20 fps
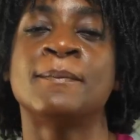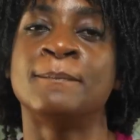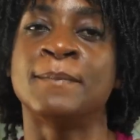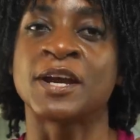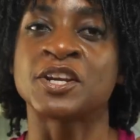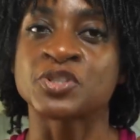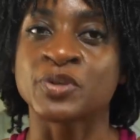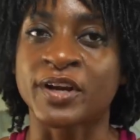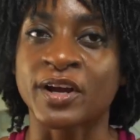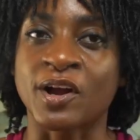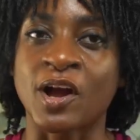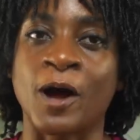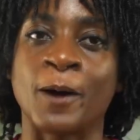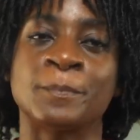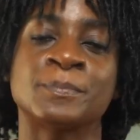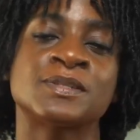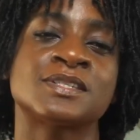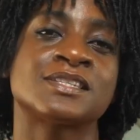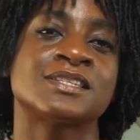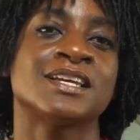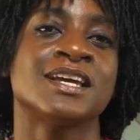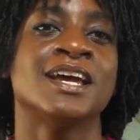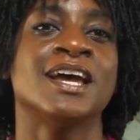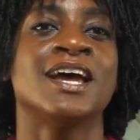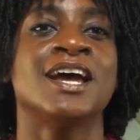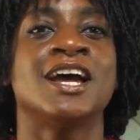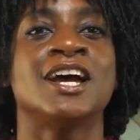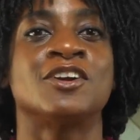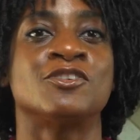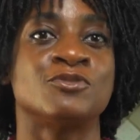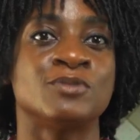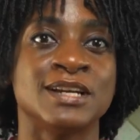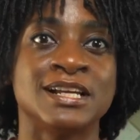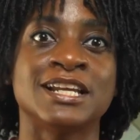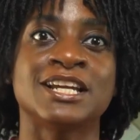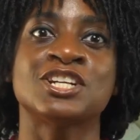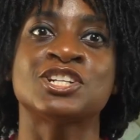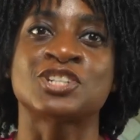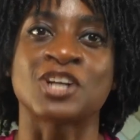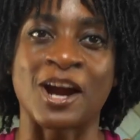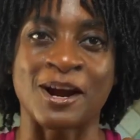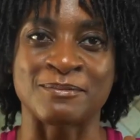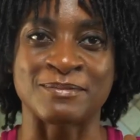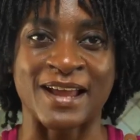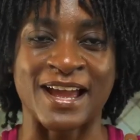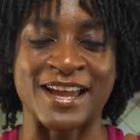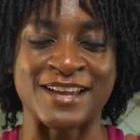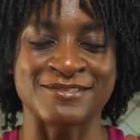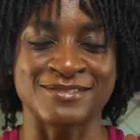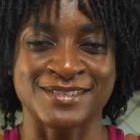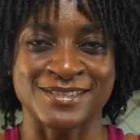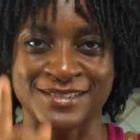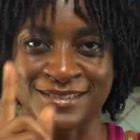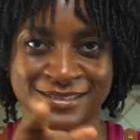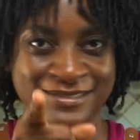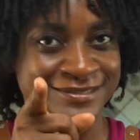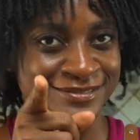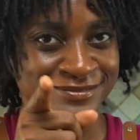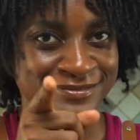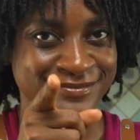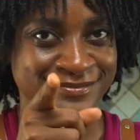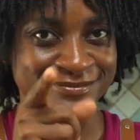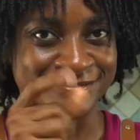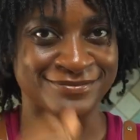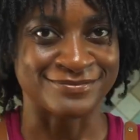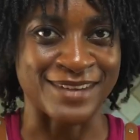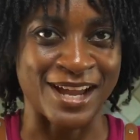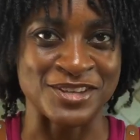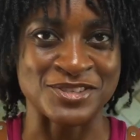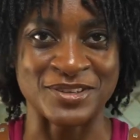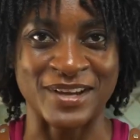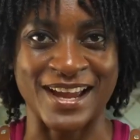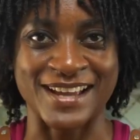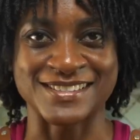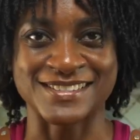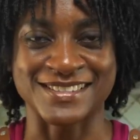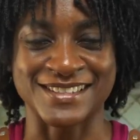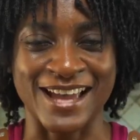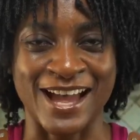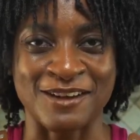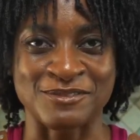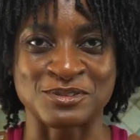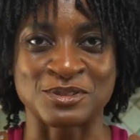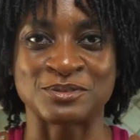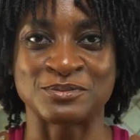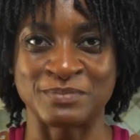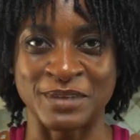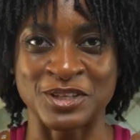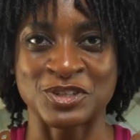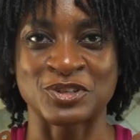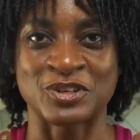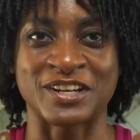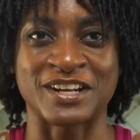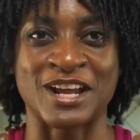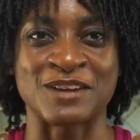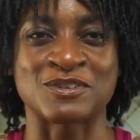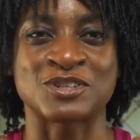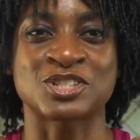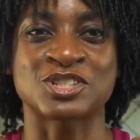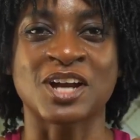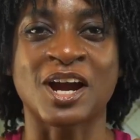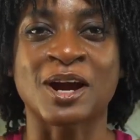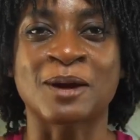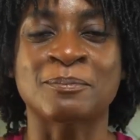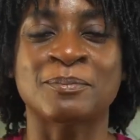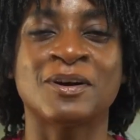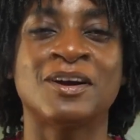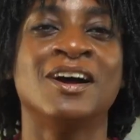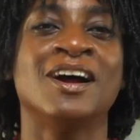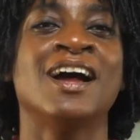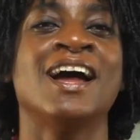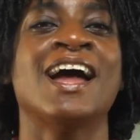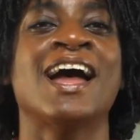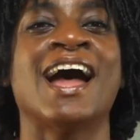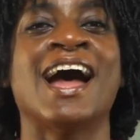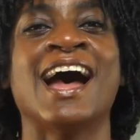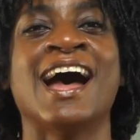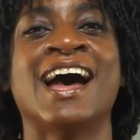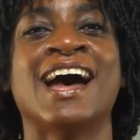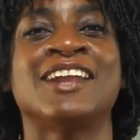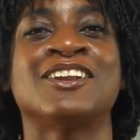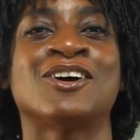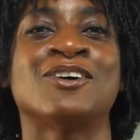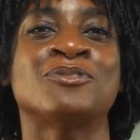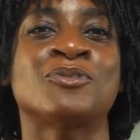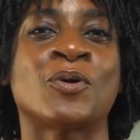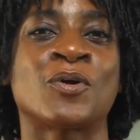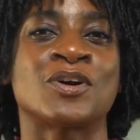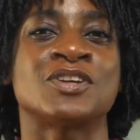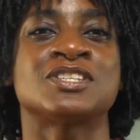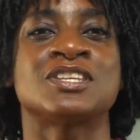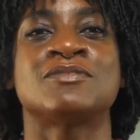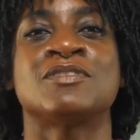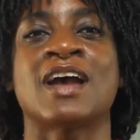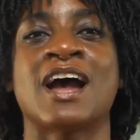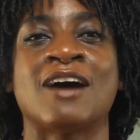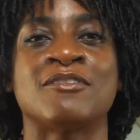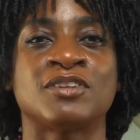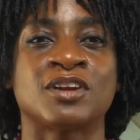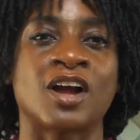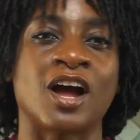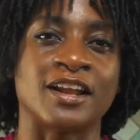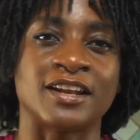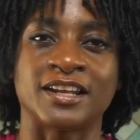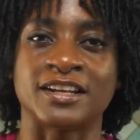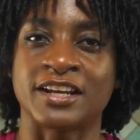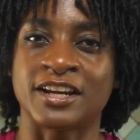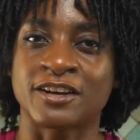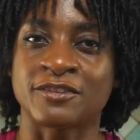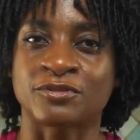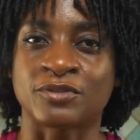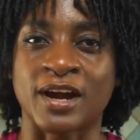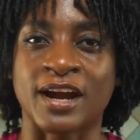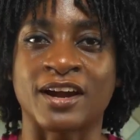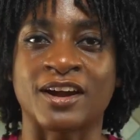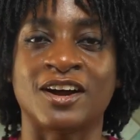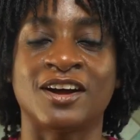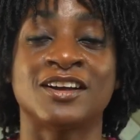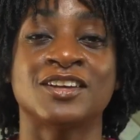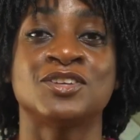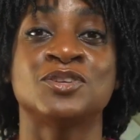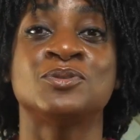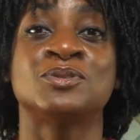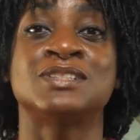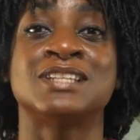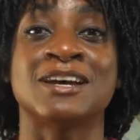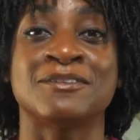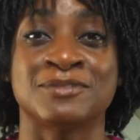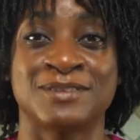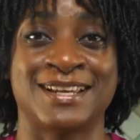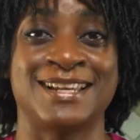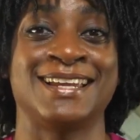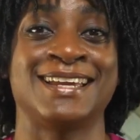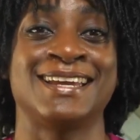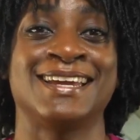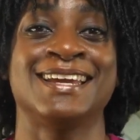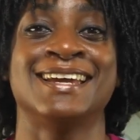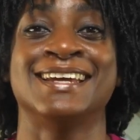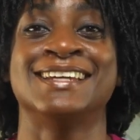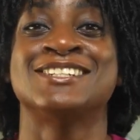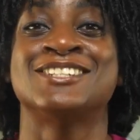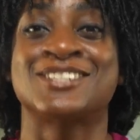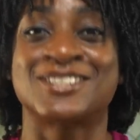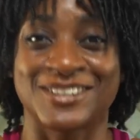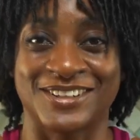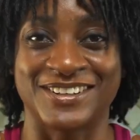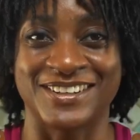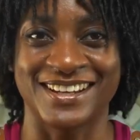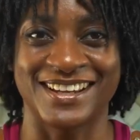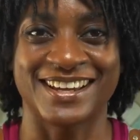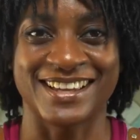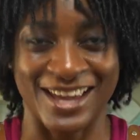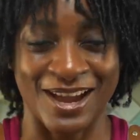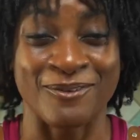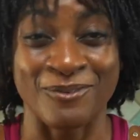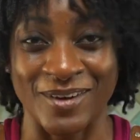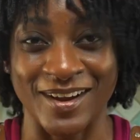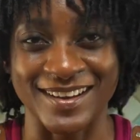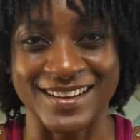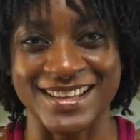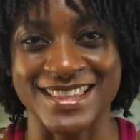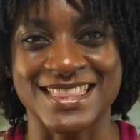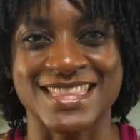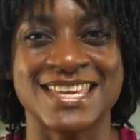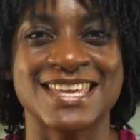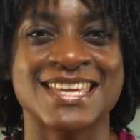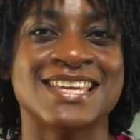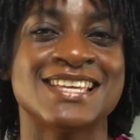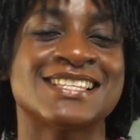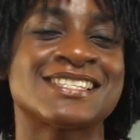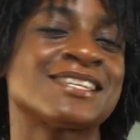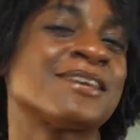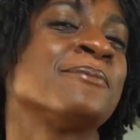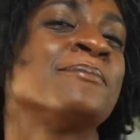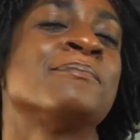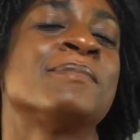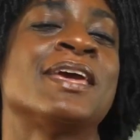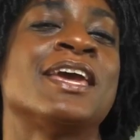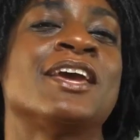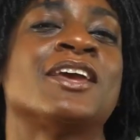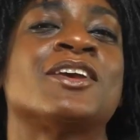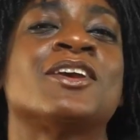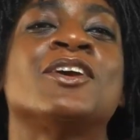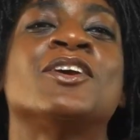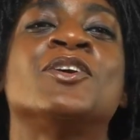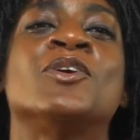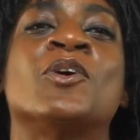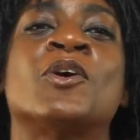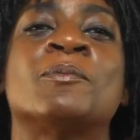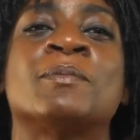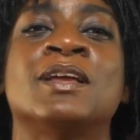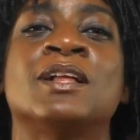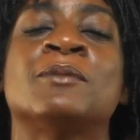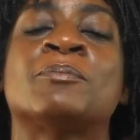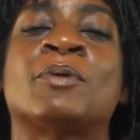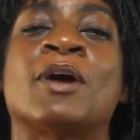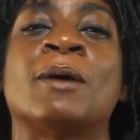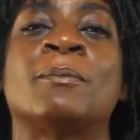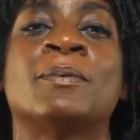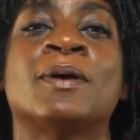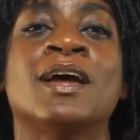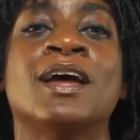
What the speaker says: measuring cups, really sharp knives. Mind you guys, you have to make sure your knife is sharp. And of course, if you haven't gotten an air fryer, you definitely should get one. These make your meal prep